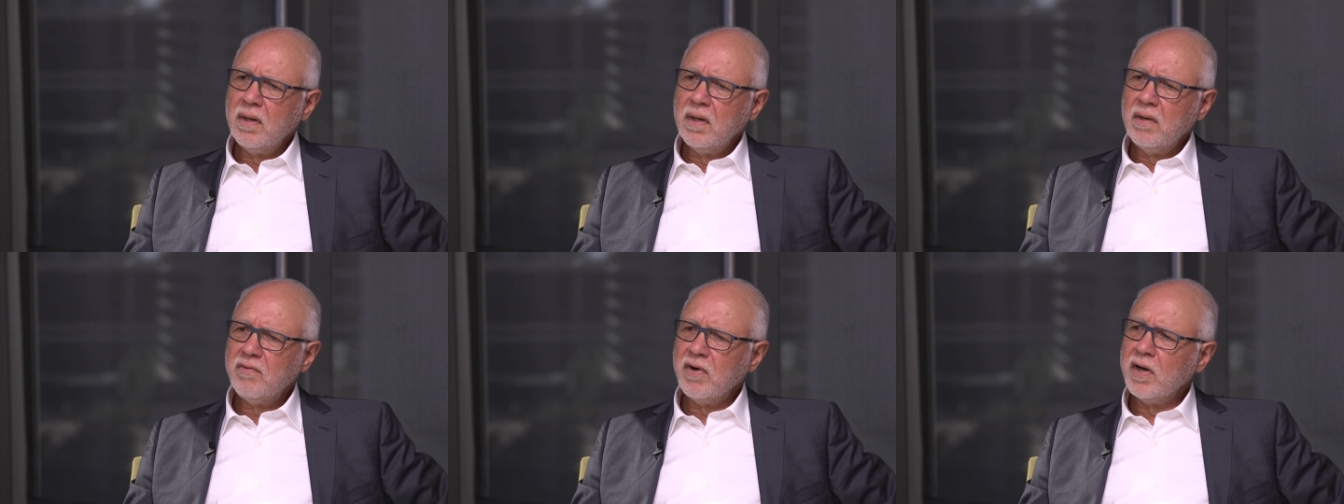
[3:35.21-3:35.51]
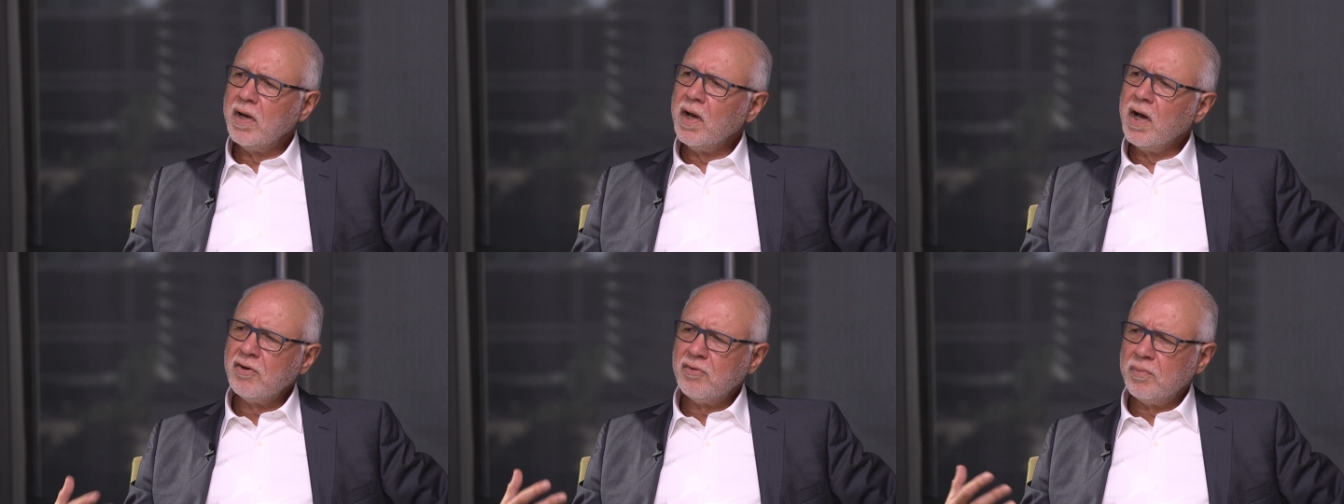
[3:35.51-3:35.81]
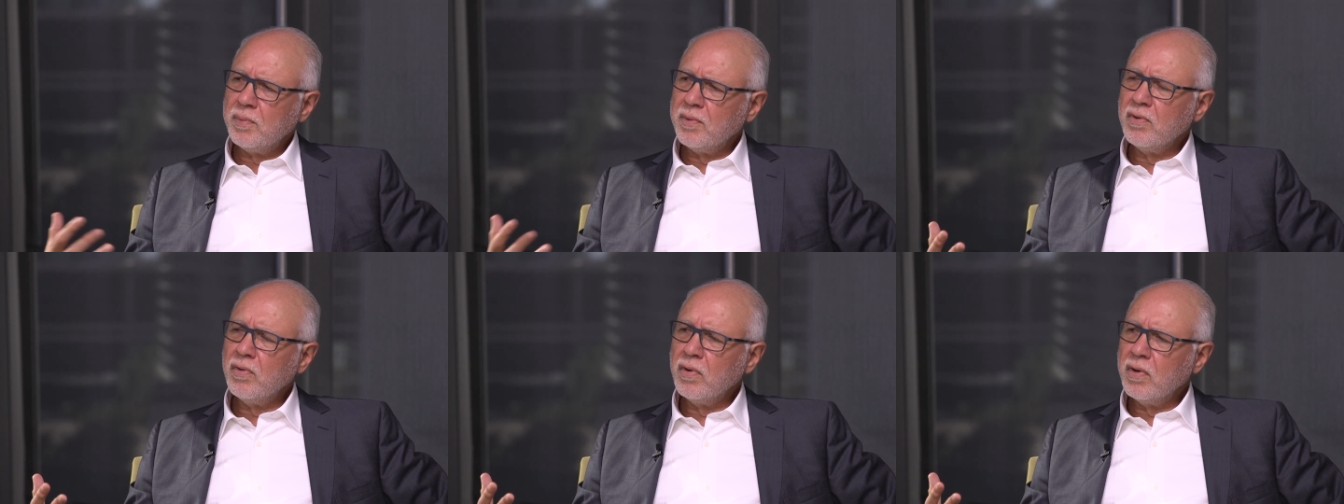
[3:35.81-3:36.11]
very
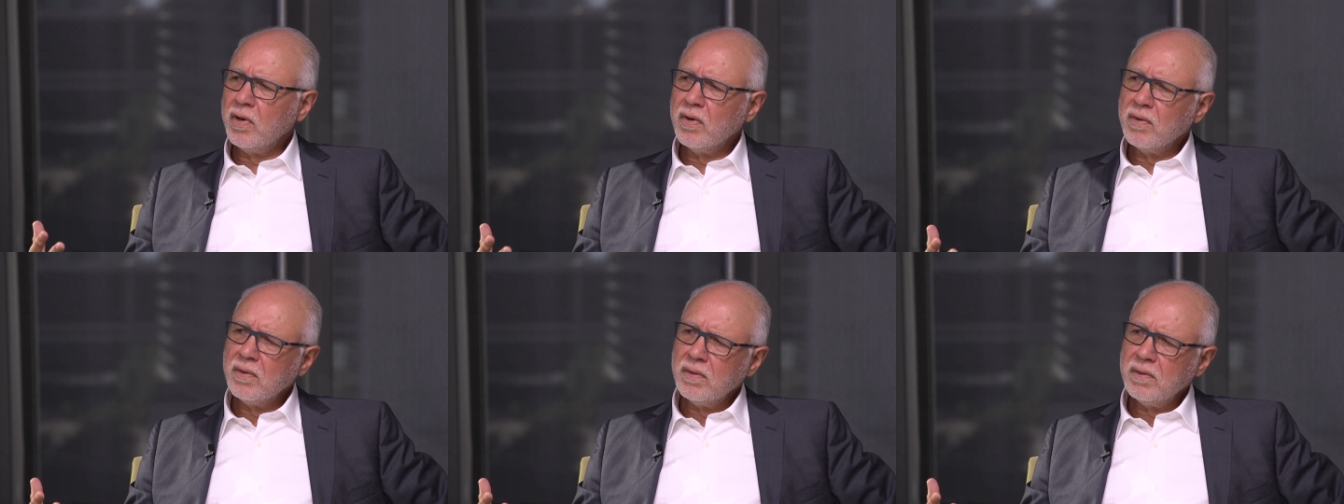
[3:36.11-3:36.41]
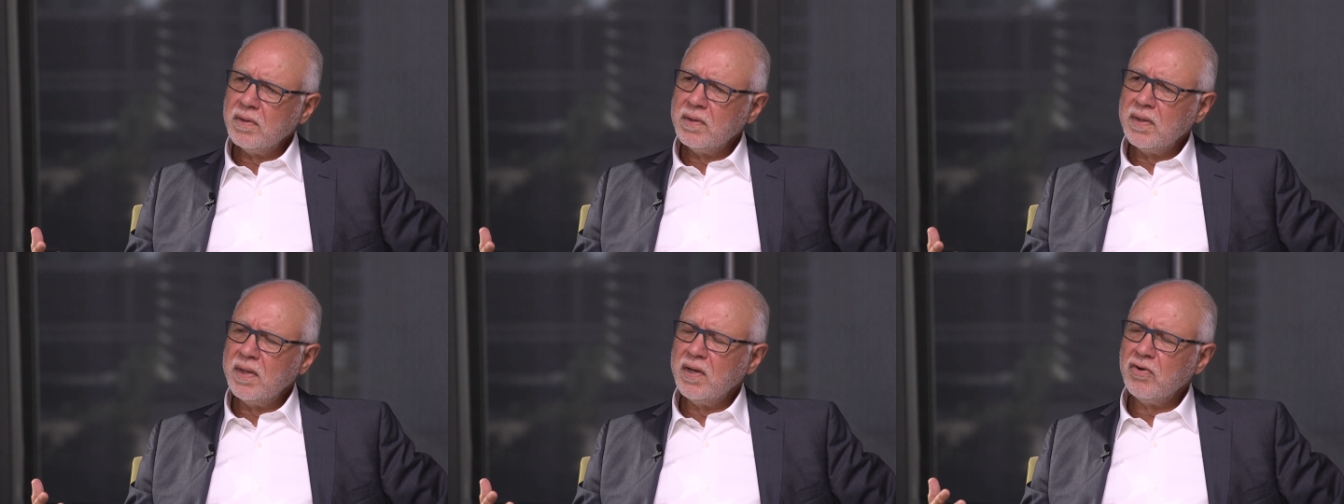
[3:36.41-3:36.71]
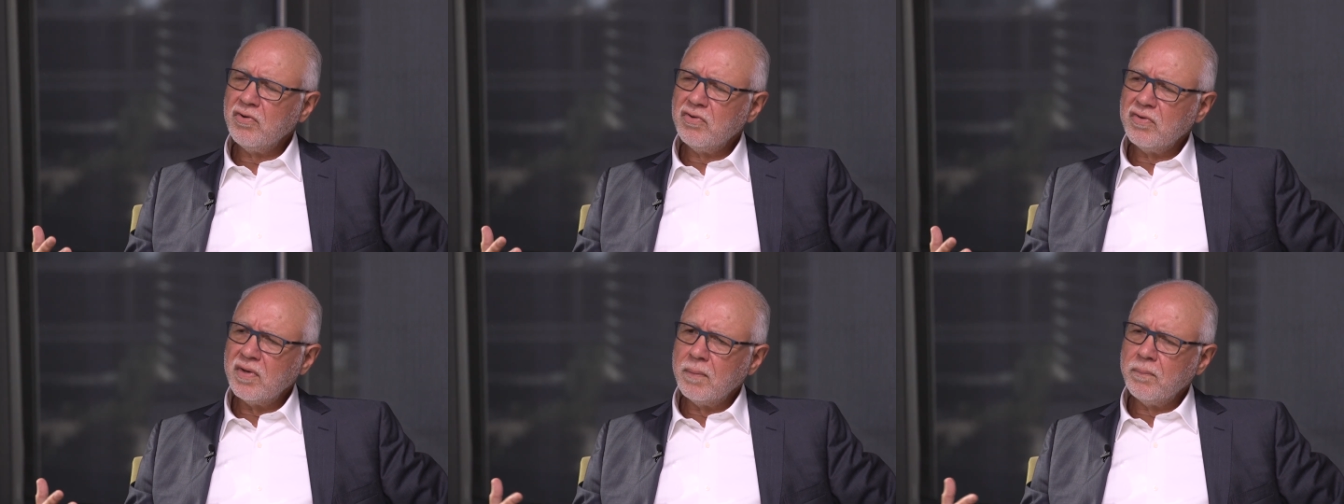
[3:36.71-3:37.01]
entrepreneurial
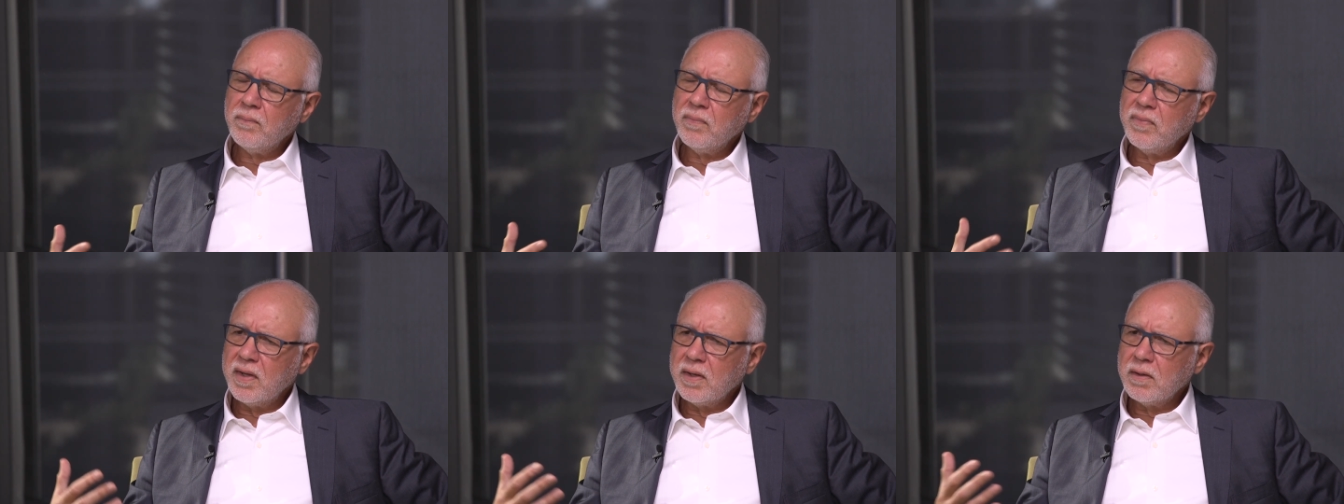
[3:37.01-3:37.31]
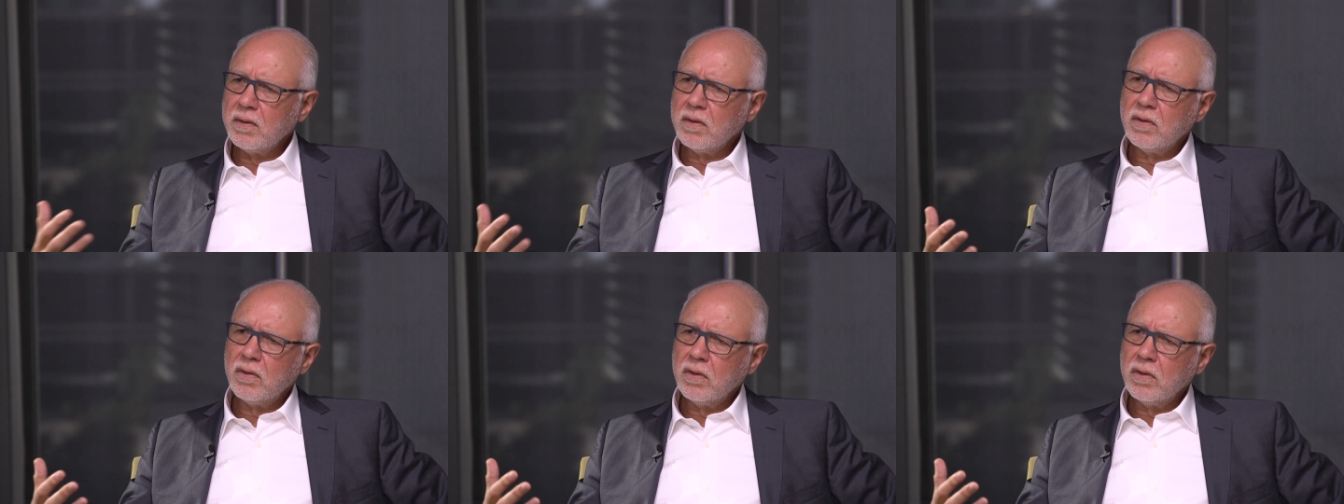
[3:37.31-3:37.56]
leadership that